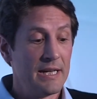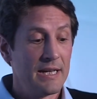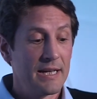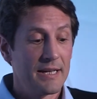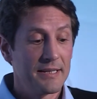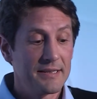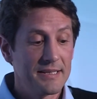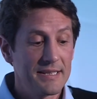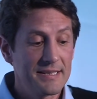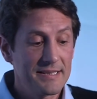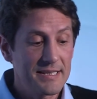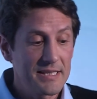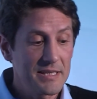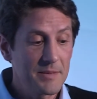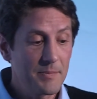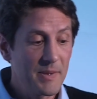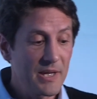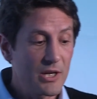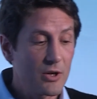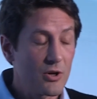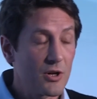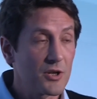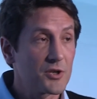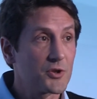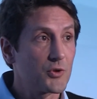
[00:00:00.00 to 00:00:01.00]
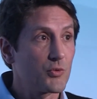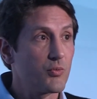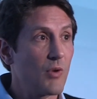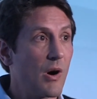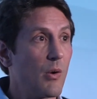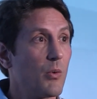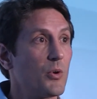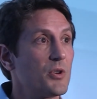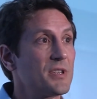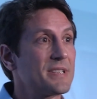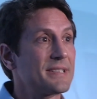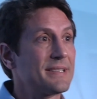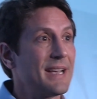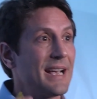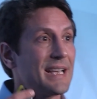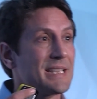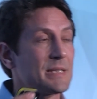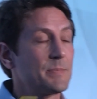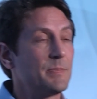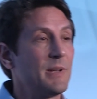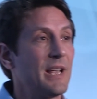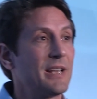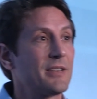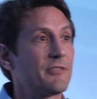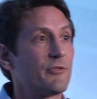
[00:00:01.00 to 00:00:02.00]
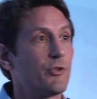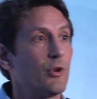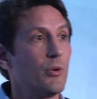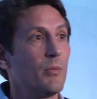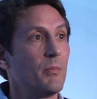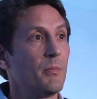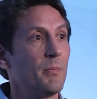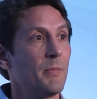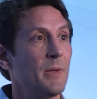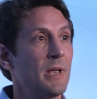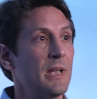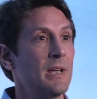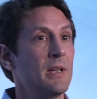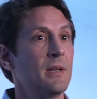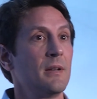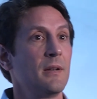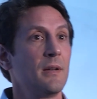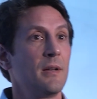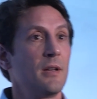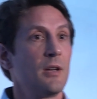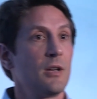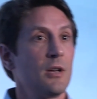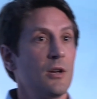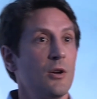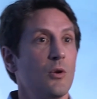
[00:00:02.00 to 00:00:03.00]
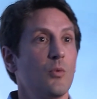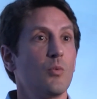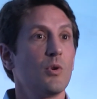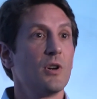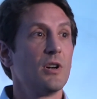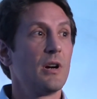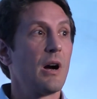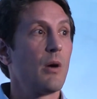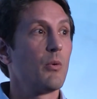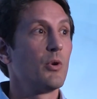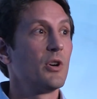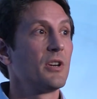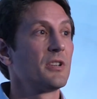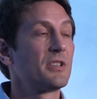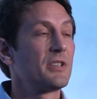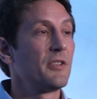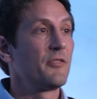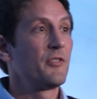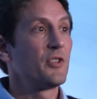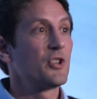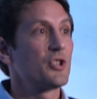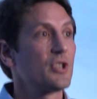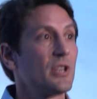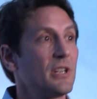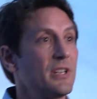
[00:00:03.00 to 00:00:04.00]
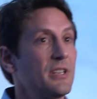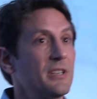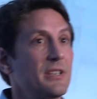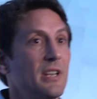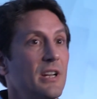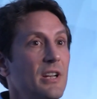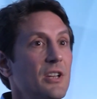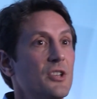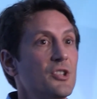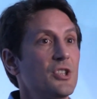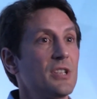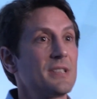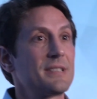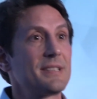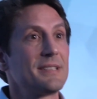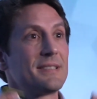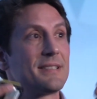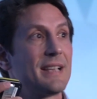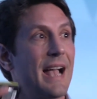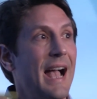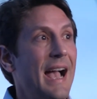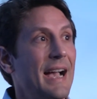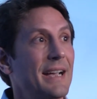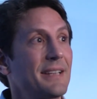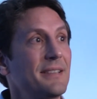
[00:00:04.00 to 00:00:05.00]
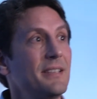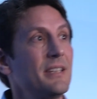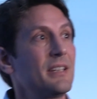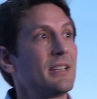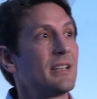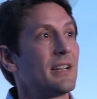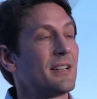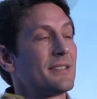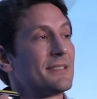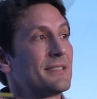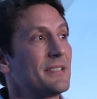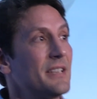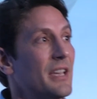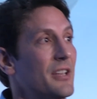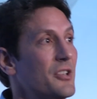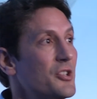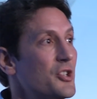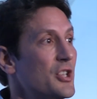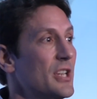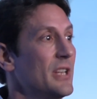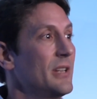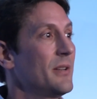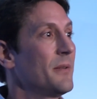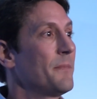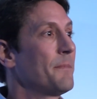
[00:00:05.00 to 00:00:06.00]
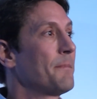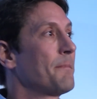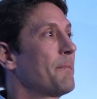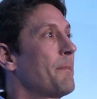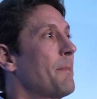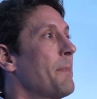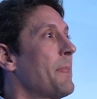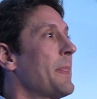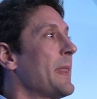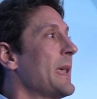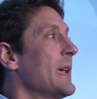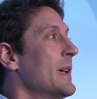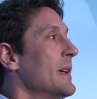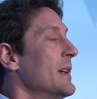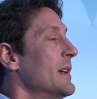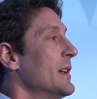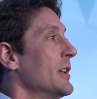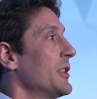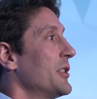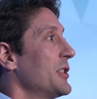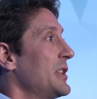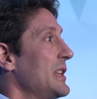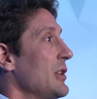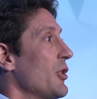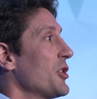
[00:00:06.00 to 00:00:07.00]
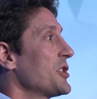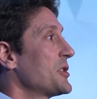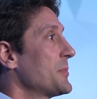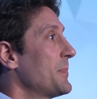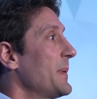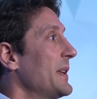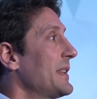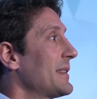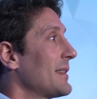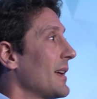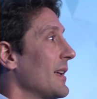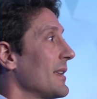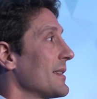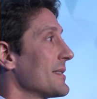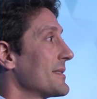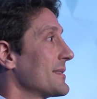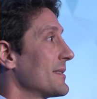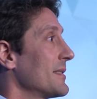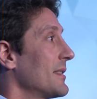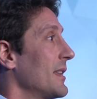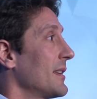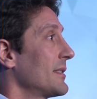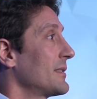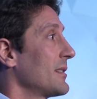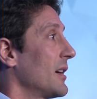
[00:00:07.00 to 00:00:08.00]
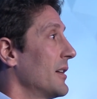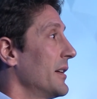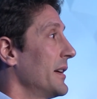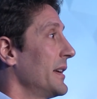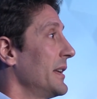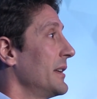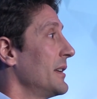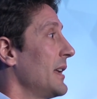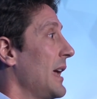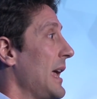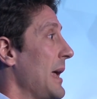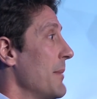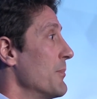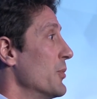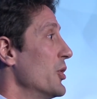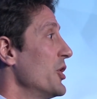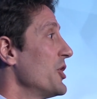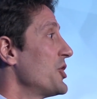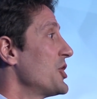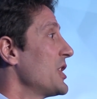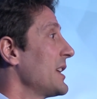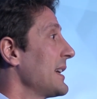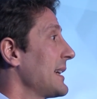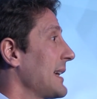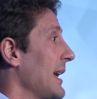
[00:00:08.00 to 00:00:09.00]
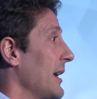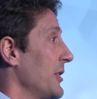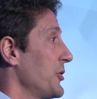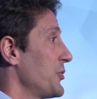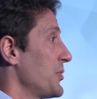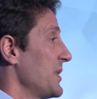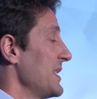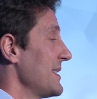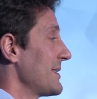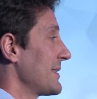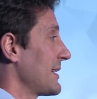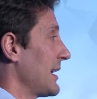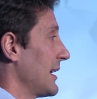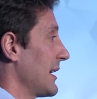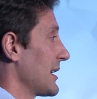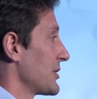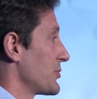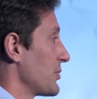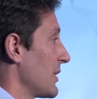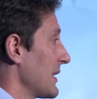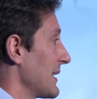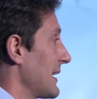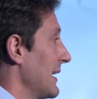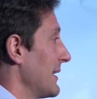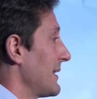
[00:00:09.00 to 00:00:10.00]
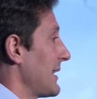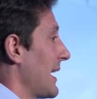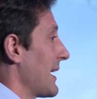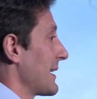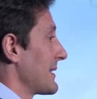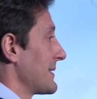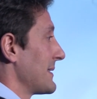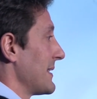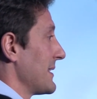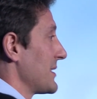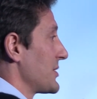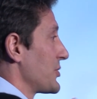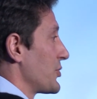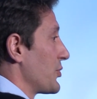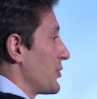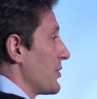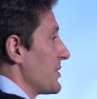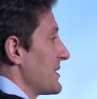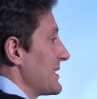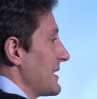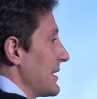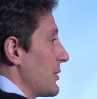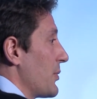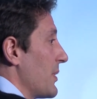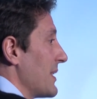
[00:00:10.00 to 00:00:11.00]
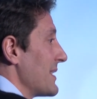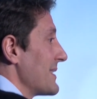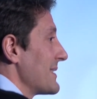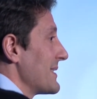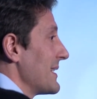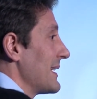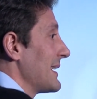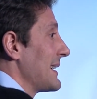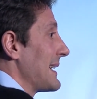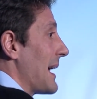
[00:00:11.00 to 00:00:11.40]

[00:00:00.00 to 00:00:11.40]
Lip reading: And this is because through our SaaS platform, where our artificial intelligence is acting as the engine, the hospitals that are in emerging countries can as well get access to the sequencing